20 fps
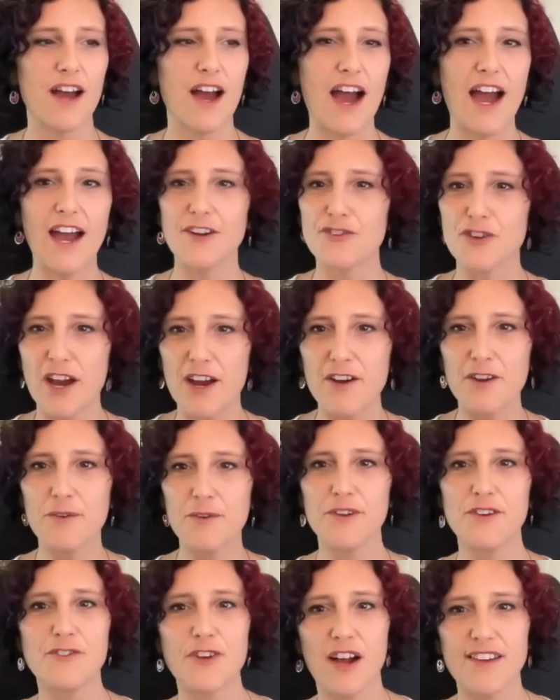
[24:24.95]
I try to
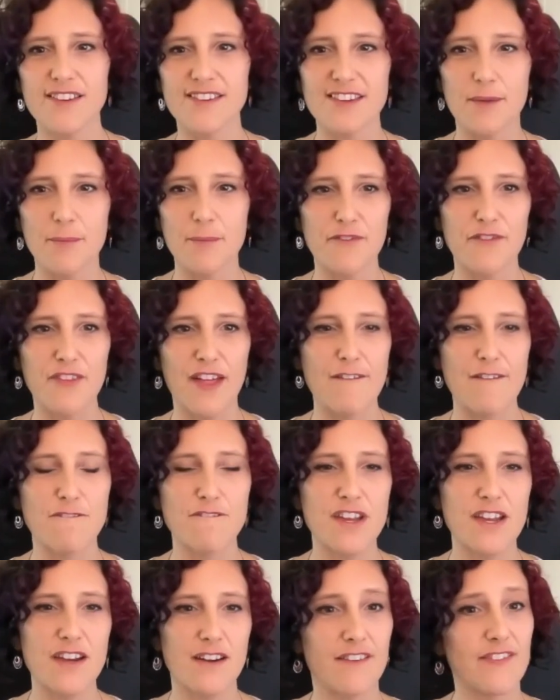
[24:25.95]
address some of that
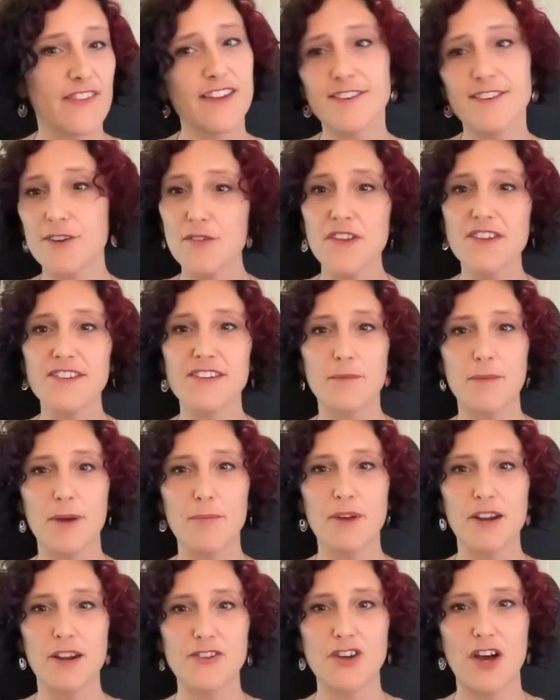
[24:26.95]
fear, and that's certainly something
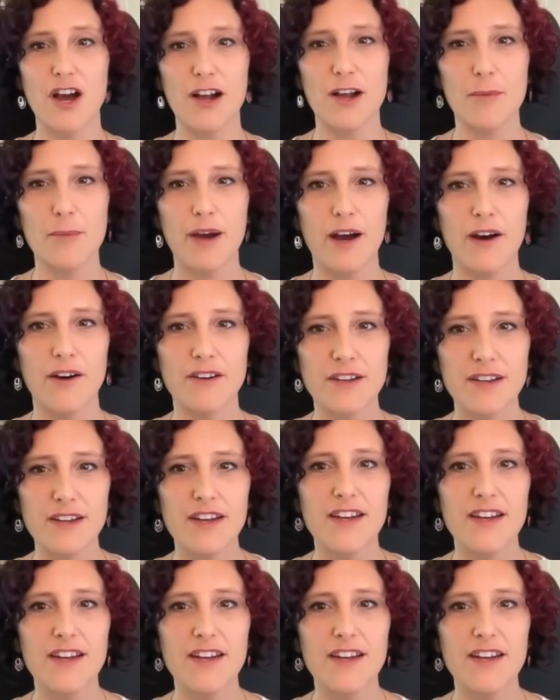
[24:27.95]
I'm going to talk about